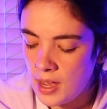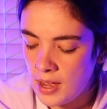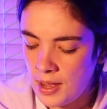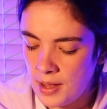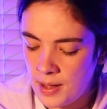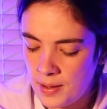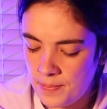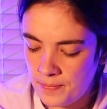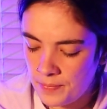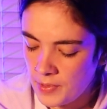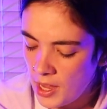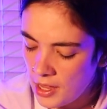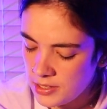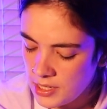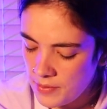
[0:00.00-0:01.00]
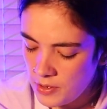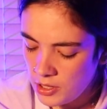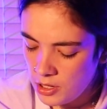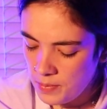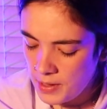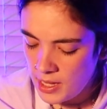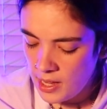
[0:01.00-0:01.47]
I also have a
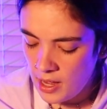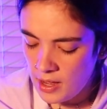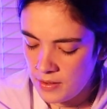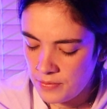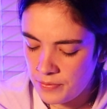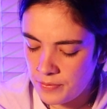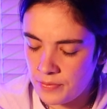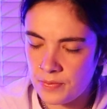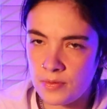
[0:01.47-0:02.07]
little bit of